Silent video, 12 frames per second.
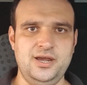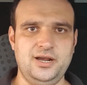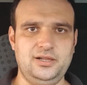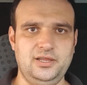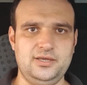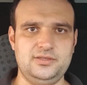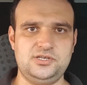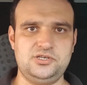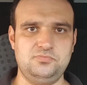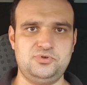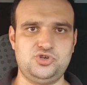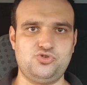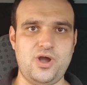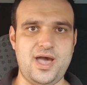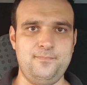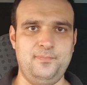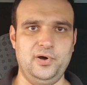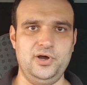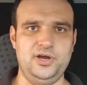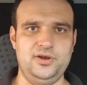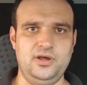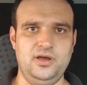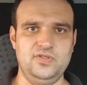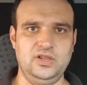click the subscribe
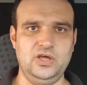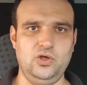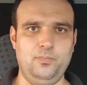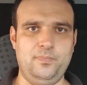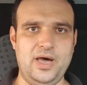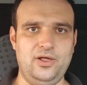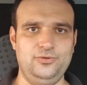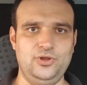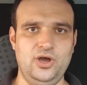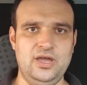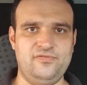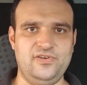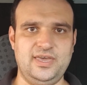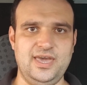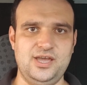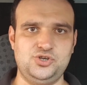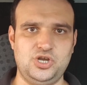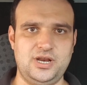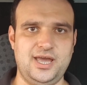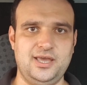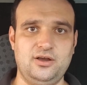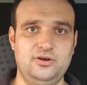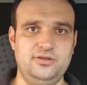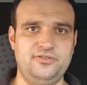button and the little bell notification
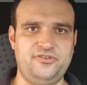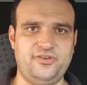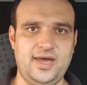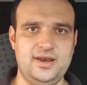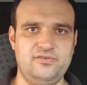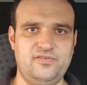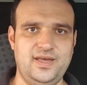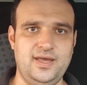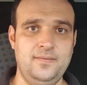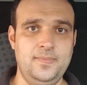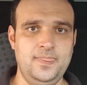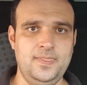icon at the side of it.